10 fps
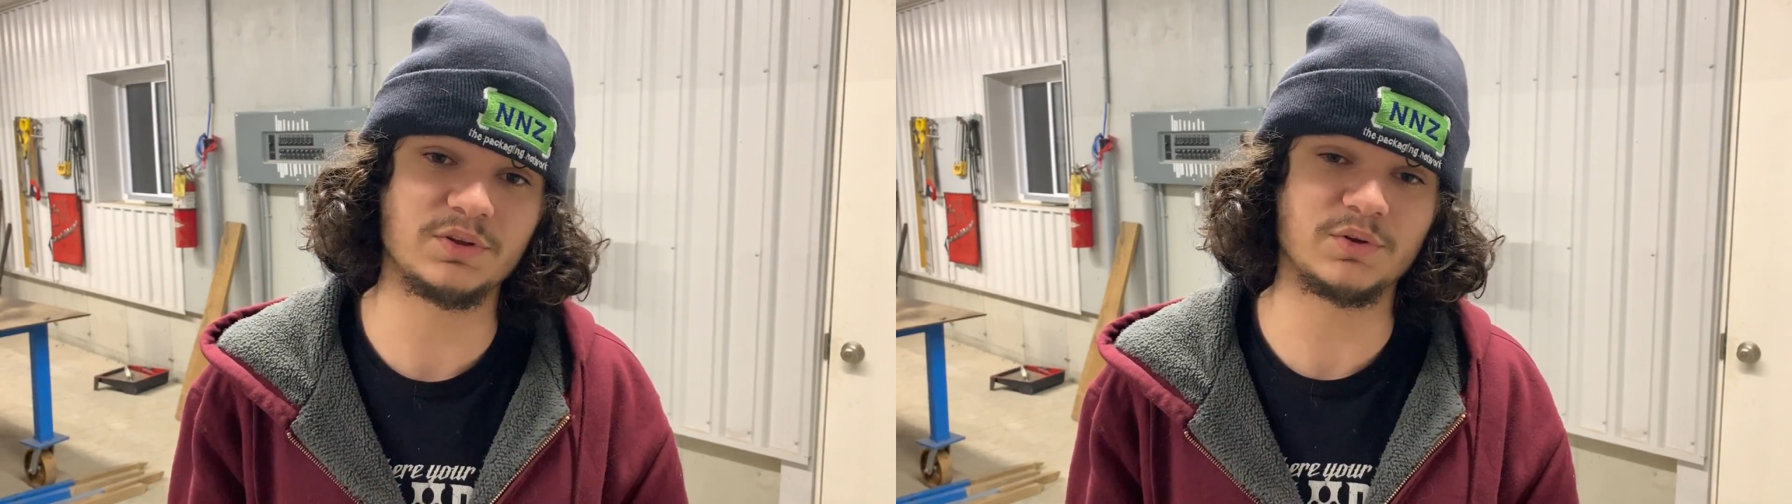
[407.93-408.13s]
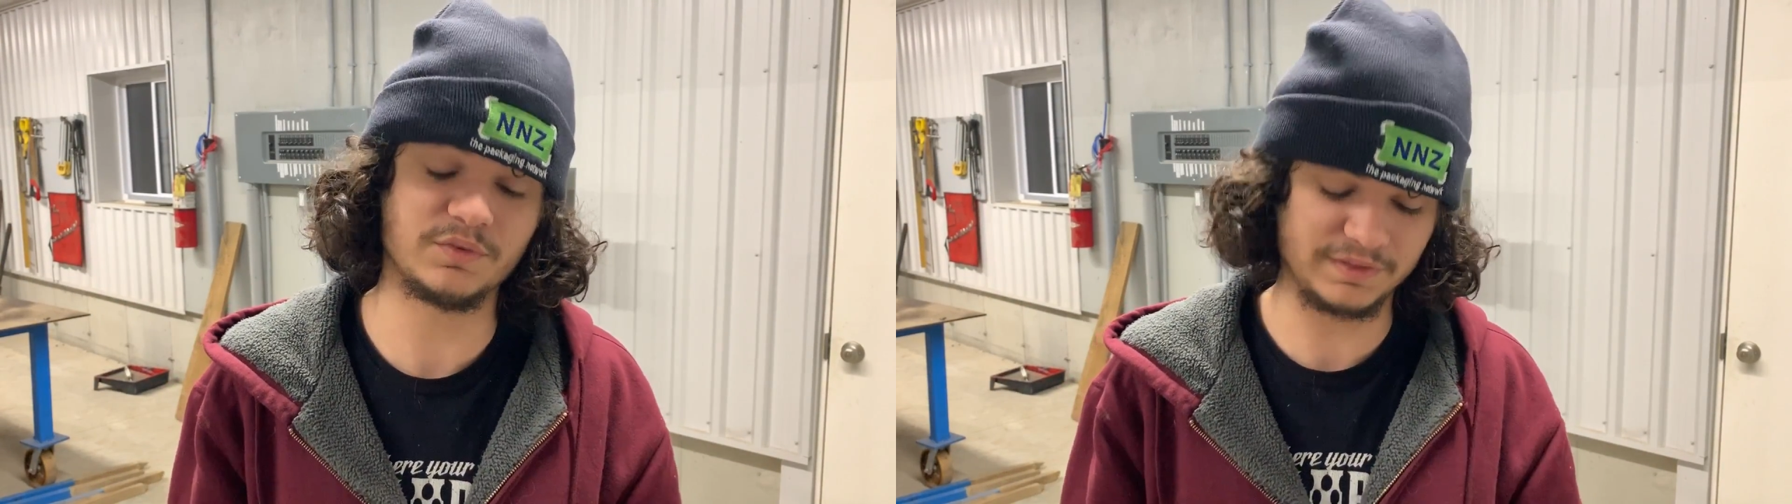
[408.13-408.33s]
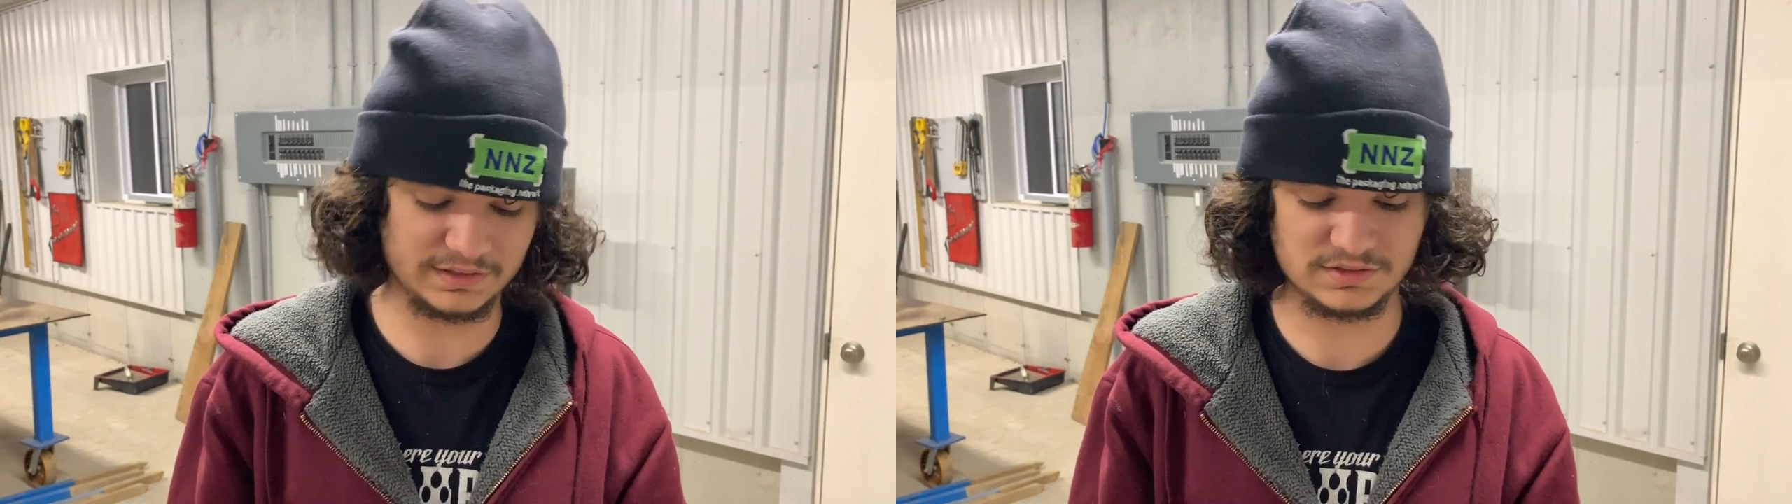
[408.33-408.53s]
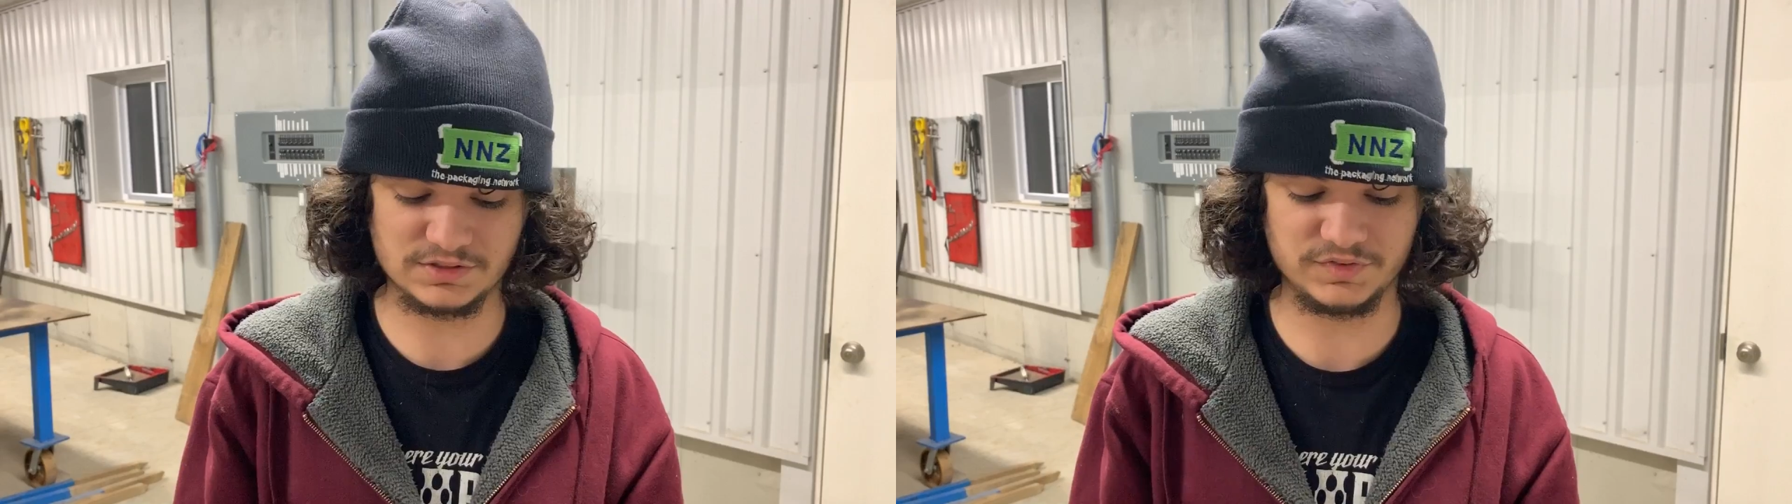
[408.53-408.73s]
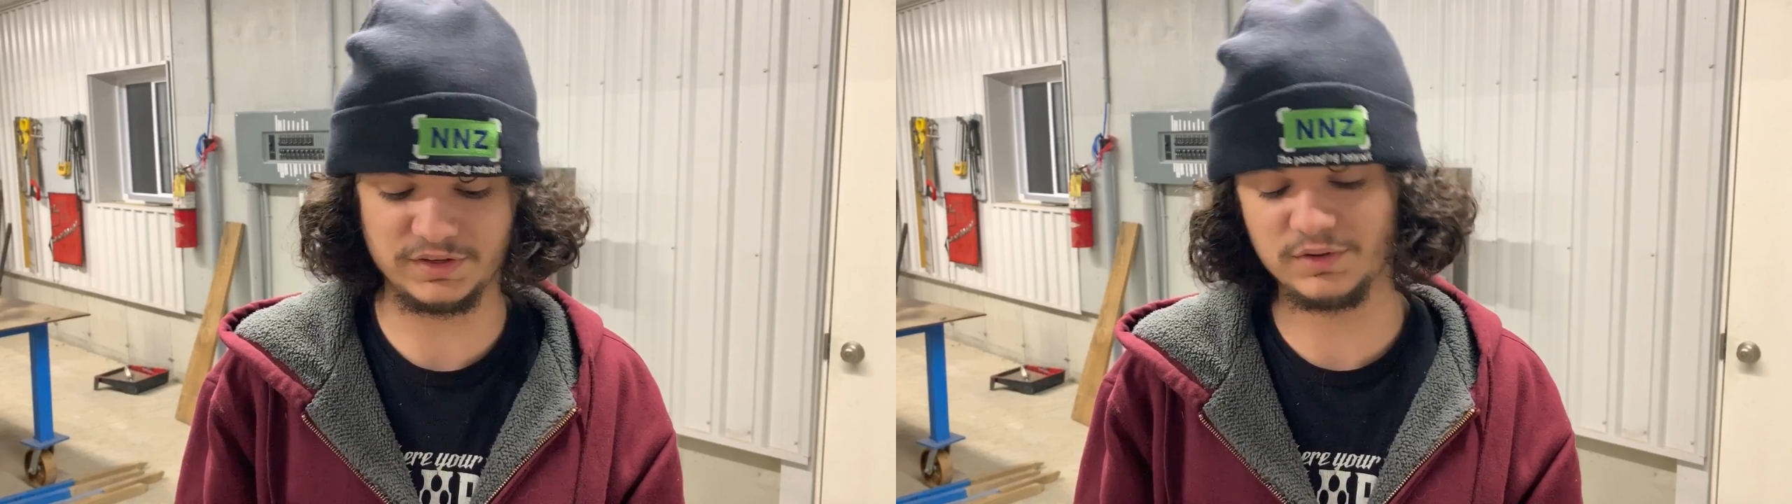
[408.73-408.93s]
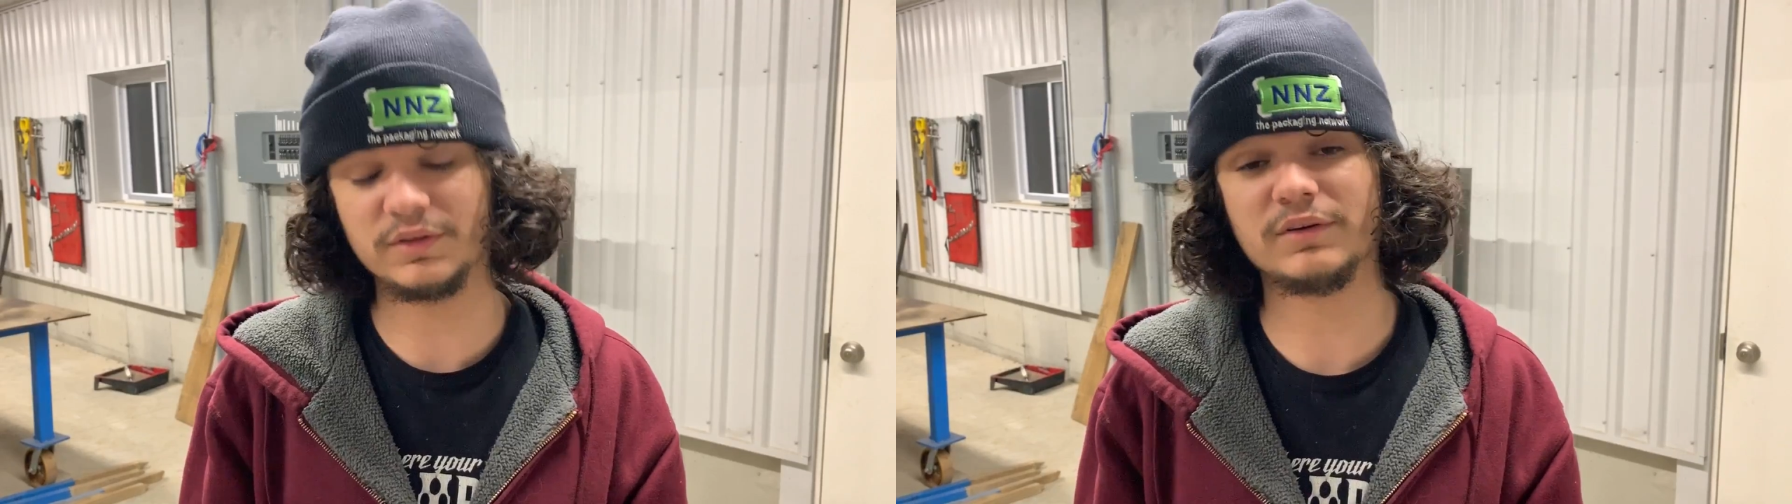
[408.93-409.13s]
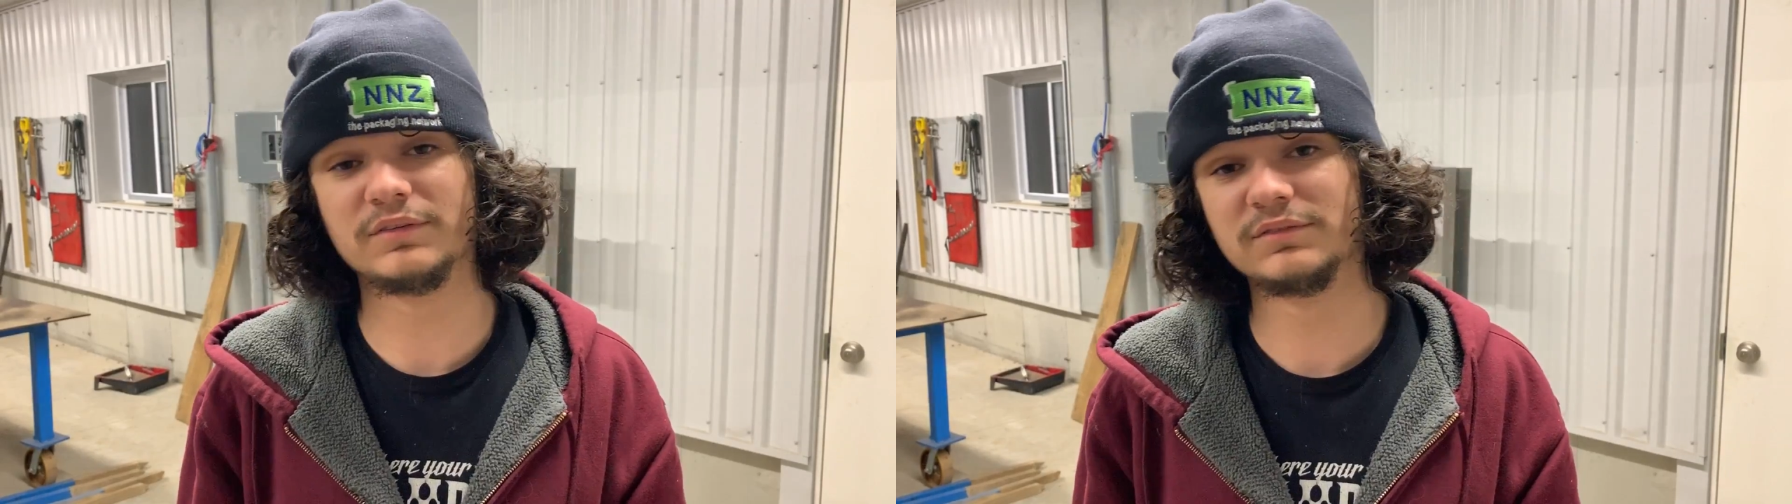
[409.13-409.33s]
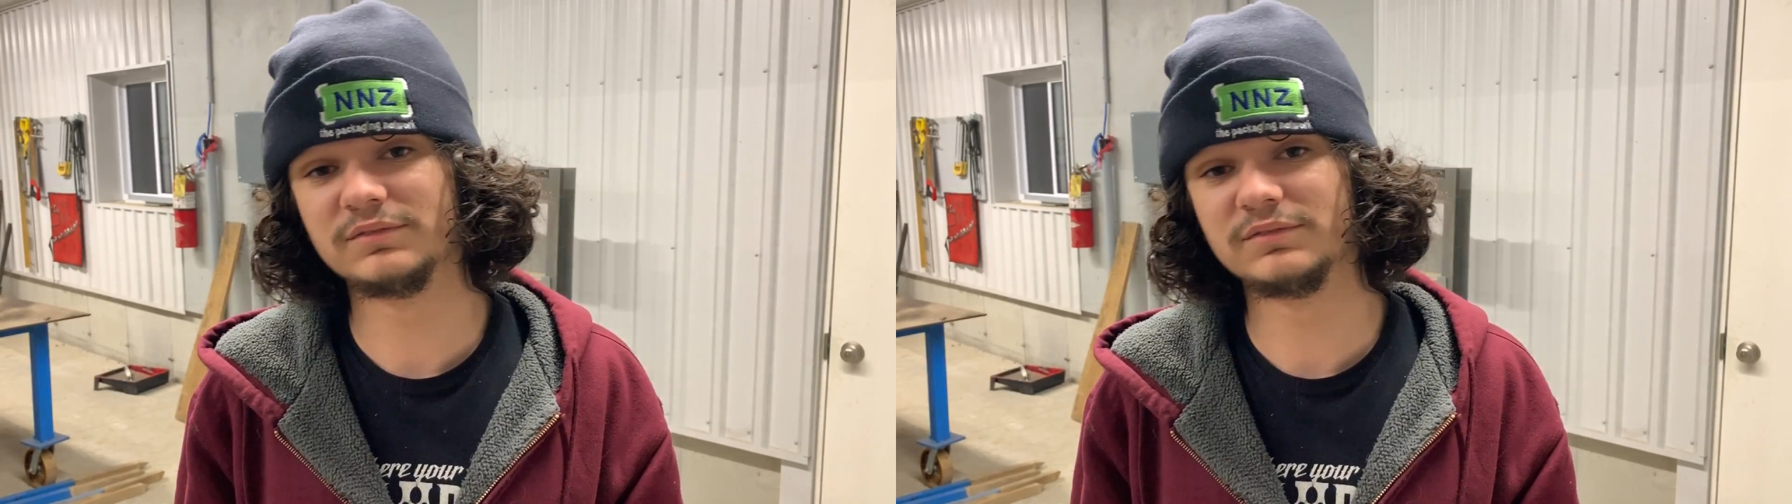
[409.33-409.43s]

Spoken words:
Don't know if that's this video though.